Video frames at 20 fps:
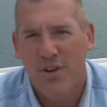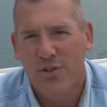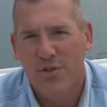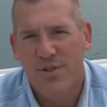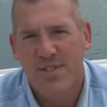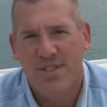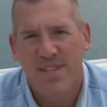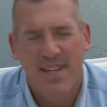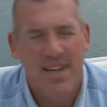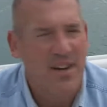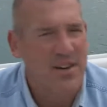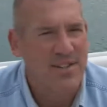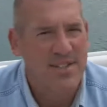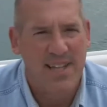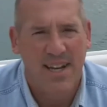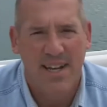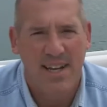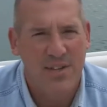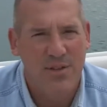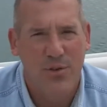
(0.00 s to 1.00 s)
interest in our
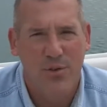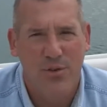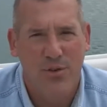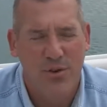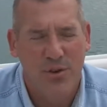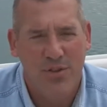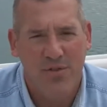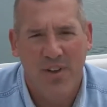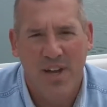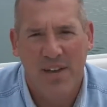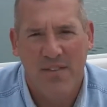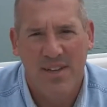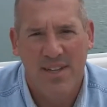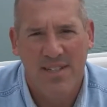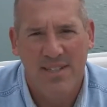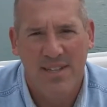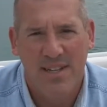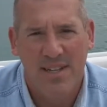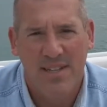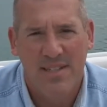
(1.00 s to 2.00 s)
exciting 235
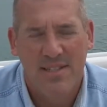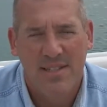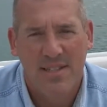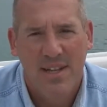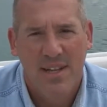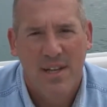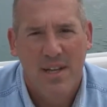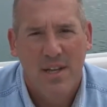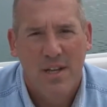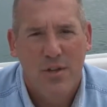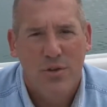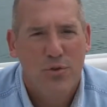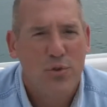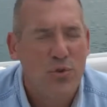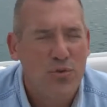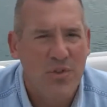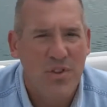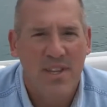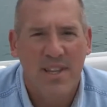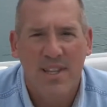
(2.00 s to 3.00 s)
SS.
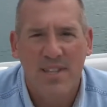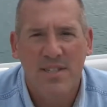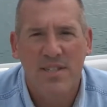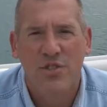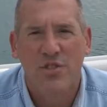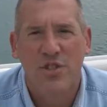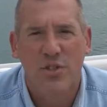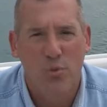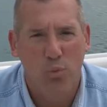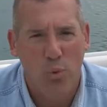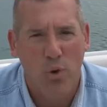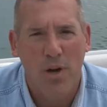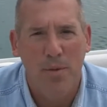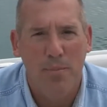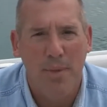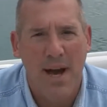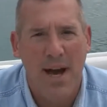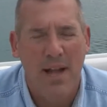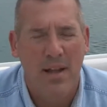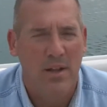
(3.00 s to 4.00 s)
Truthfully, this is just
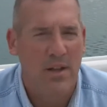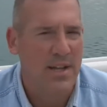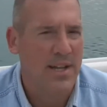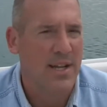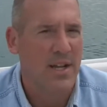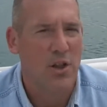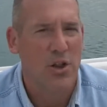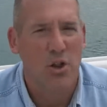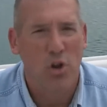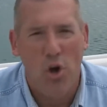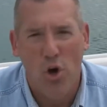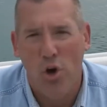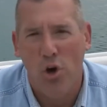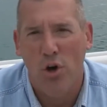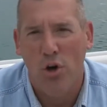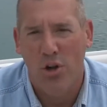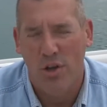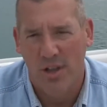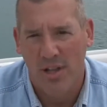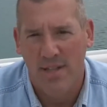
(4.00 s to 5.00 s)
one model in a
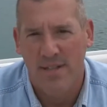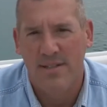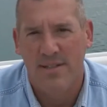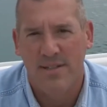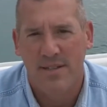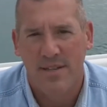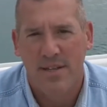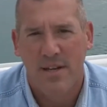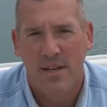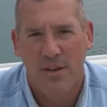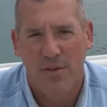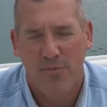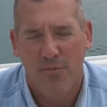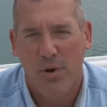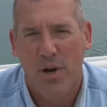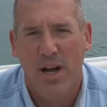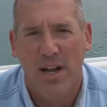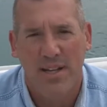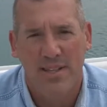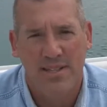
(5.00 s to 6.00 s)
long list of
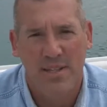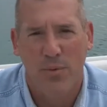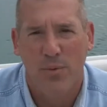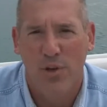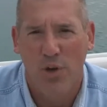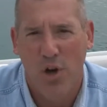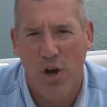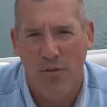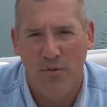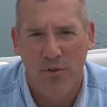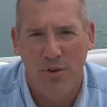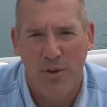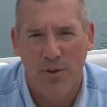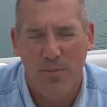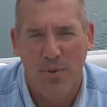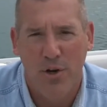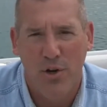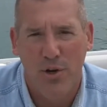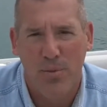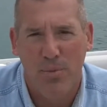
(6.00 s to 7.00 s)
products that we offer to the
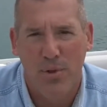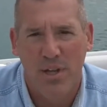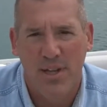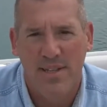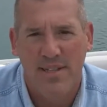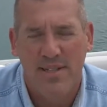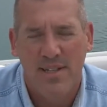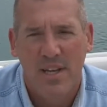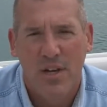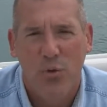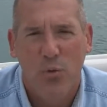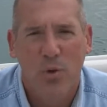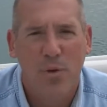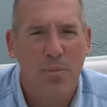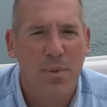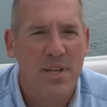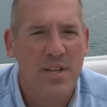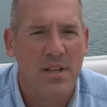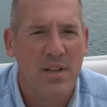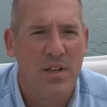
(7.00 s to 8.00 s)
marketplace.
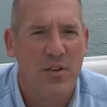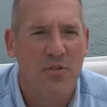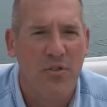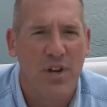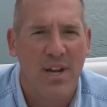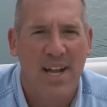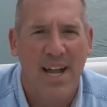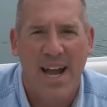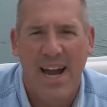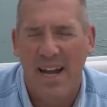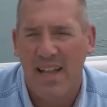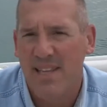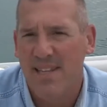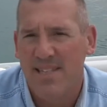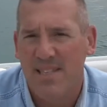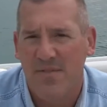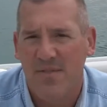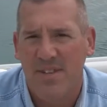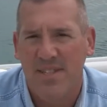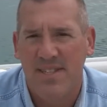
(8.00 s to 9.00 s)
We've been delivering highly
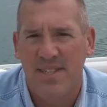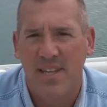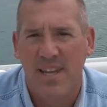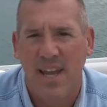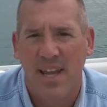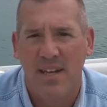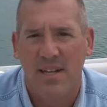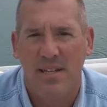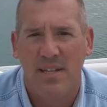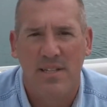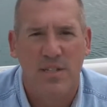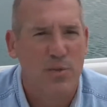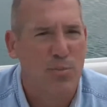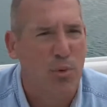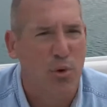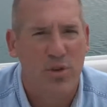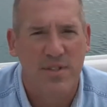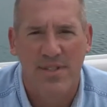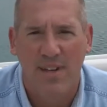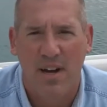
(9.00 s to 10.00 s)
sophisticated
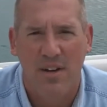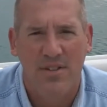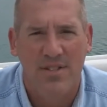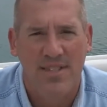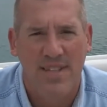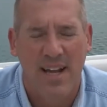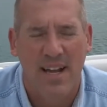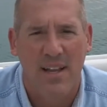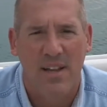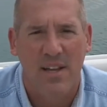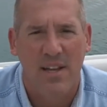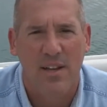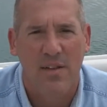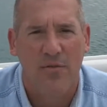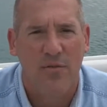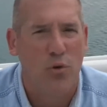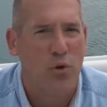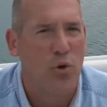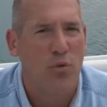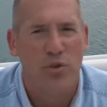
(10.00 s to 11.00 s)
sports car styling
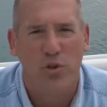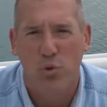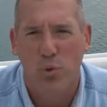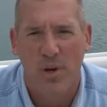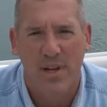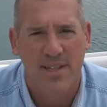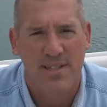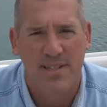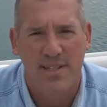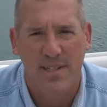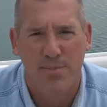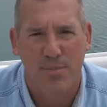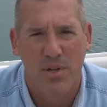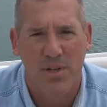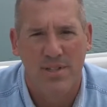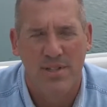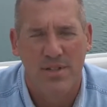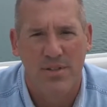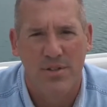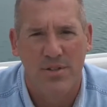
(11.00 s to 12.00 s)
for over 26
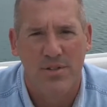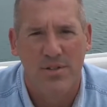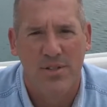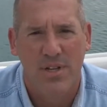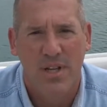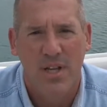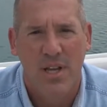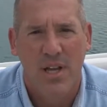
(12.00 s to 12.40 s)
plus years.